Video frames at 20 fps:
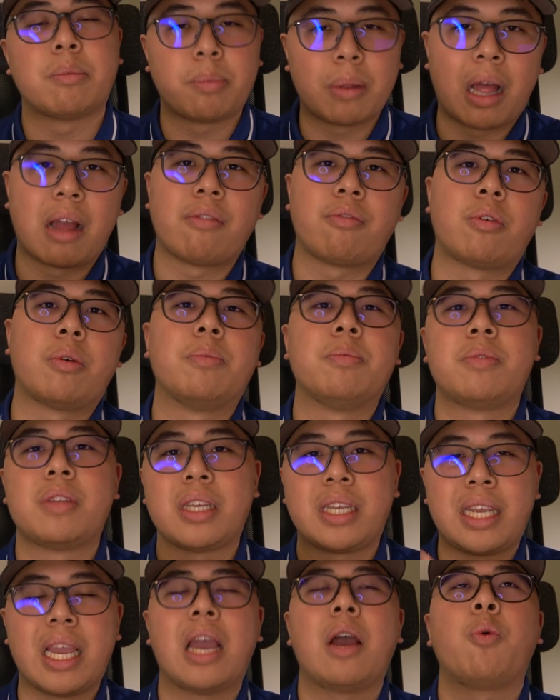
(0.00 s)
platform
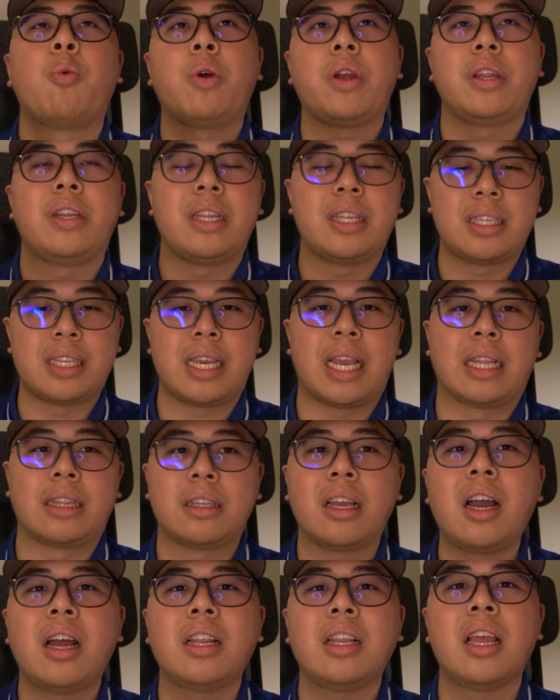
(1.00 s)
to get what you need to get
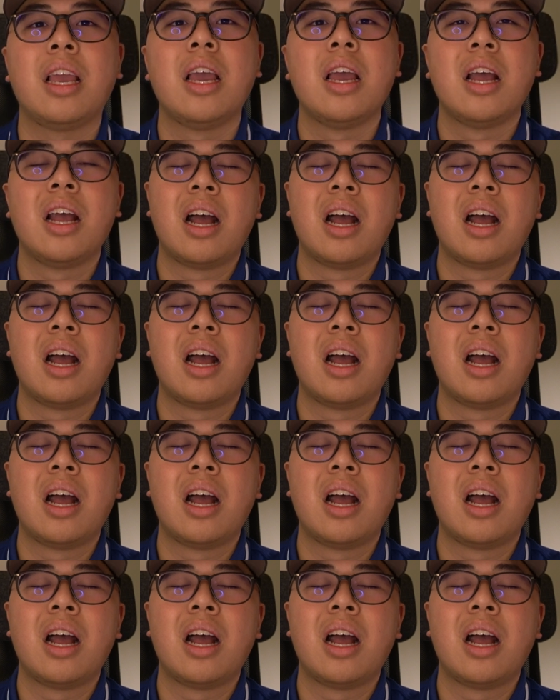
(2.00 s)
done.